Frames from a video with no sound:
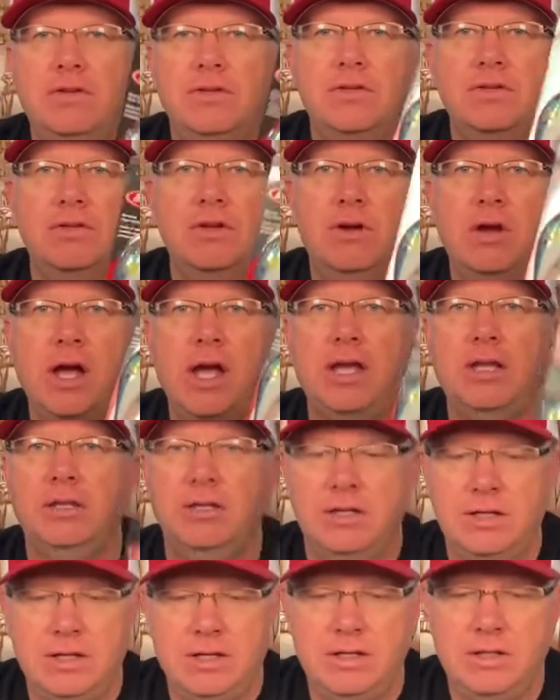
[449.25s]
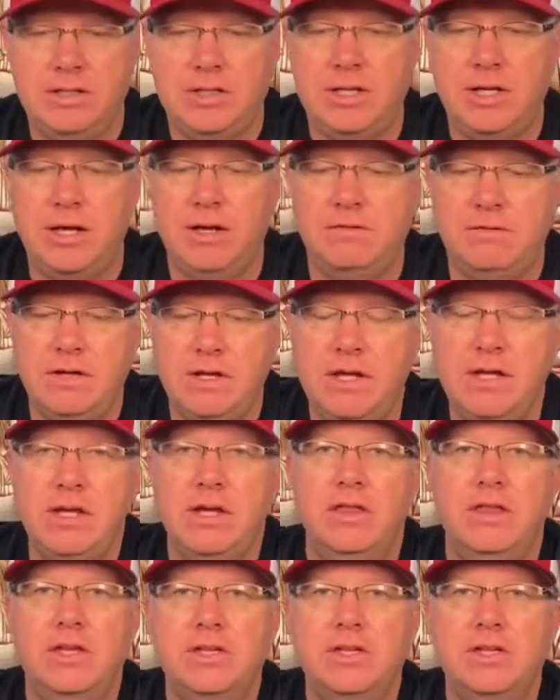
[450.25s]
This is great stuff.